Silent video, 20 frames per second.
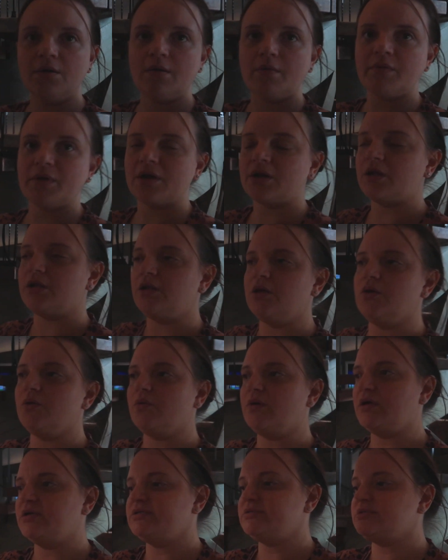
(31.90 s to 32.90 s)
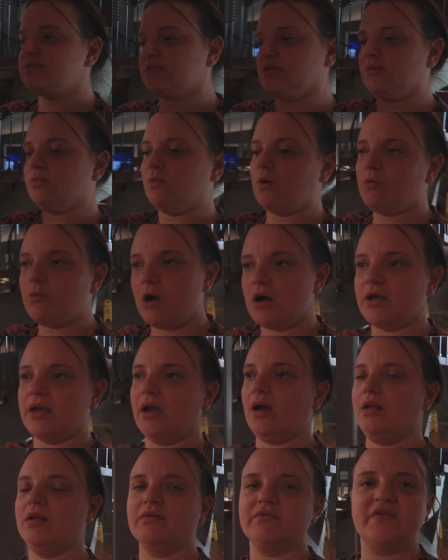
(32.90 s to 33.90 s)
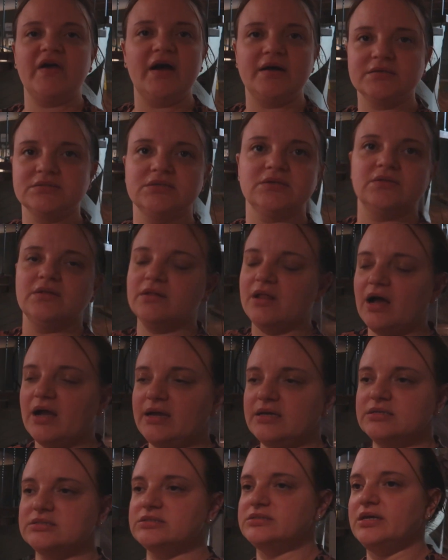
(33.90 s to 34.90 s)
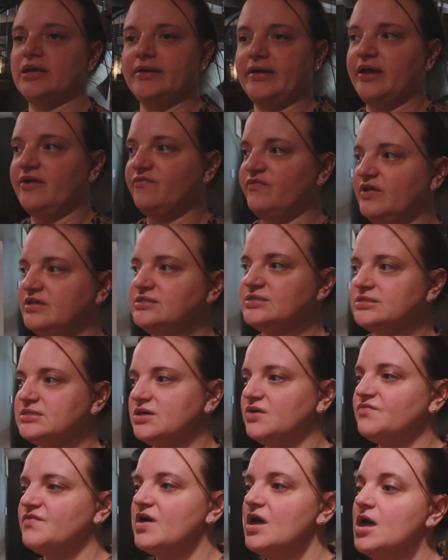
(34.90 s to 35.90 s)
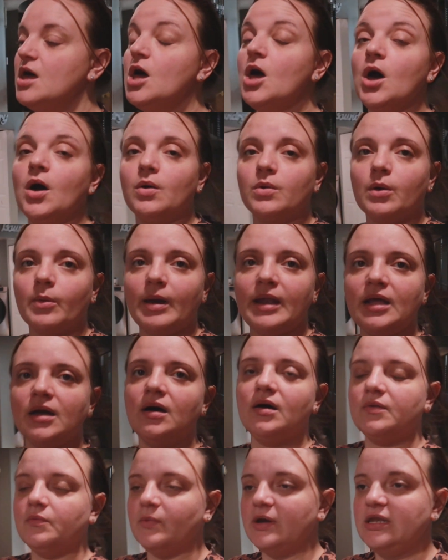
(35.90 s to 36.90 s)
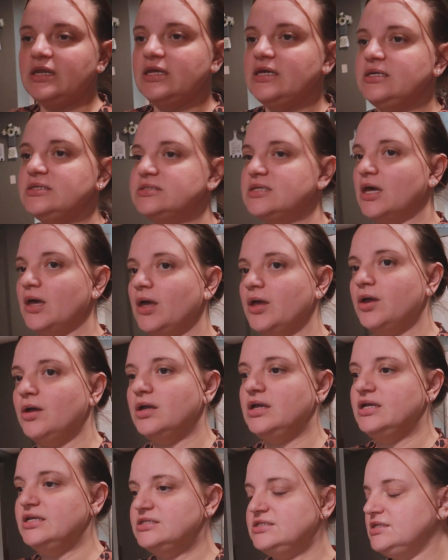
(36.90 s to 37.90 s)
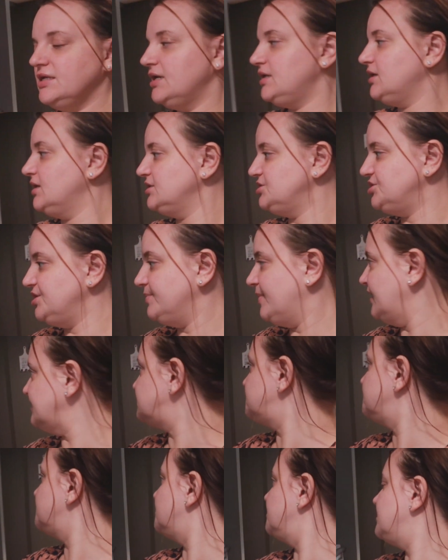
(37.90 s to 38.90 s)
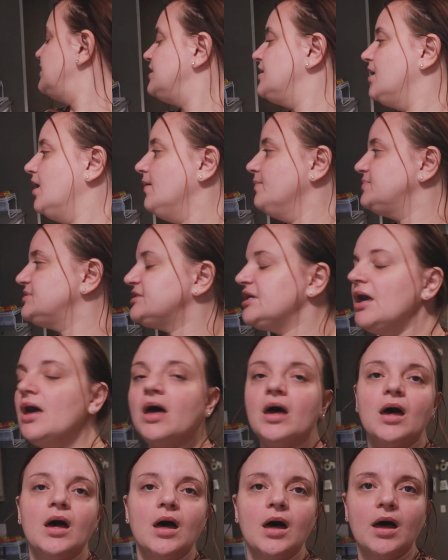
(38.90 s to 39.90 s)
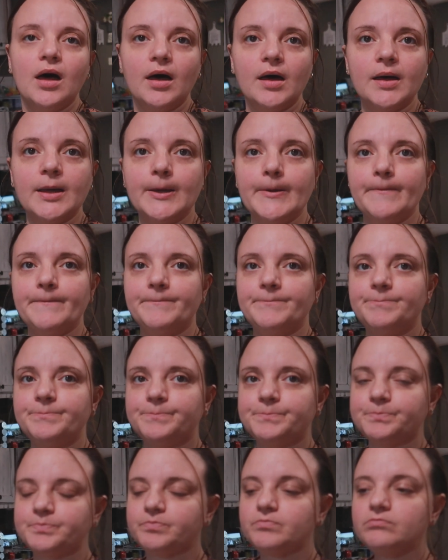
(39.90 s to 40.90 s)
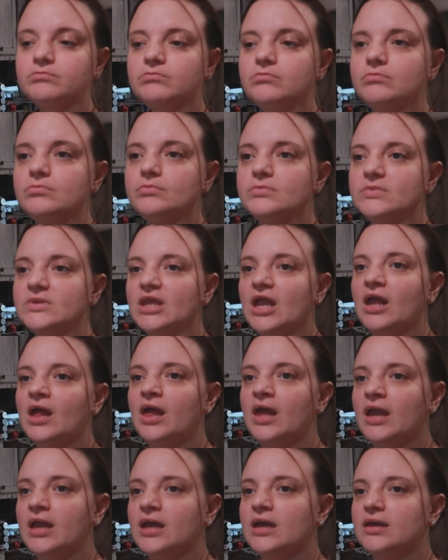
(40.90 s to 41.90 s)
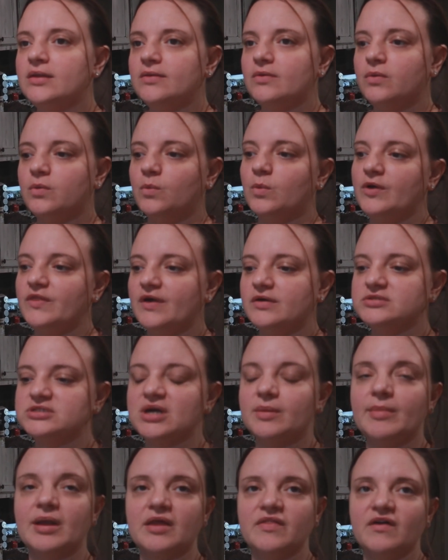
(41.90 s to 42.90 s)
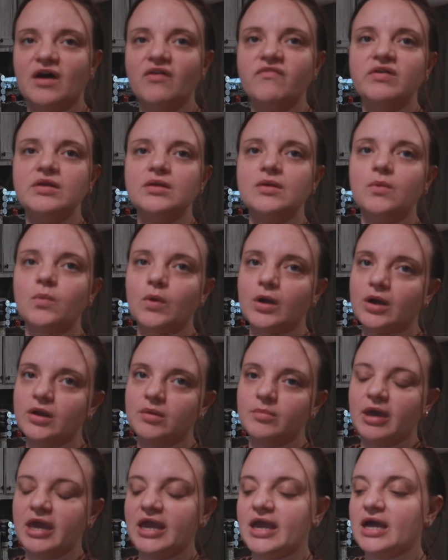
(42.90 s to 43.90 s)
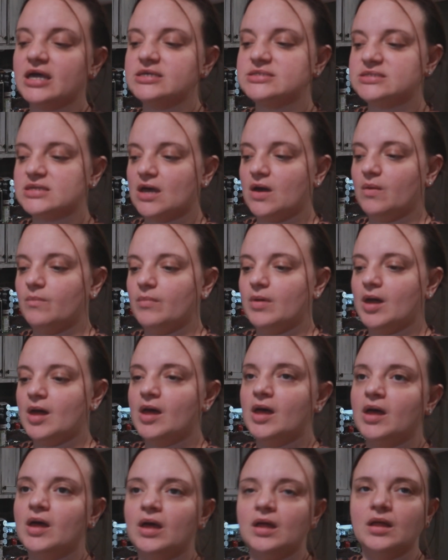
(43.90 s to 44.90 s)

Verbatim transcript: what we're gonna do is, we're walking all over the house, so the light is, it can't fix itself. We're waiting on Wendy's cookies to get done. She made some cookie cups, and when those come out of the oven, we're gonna make some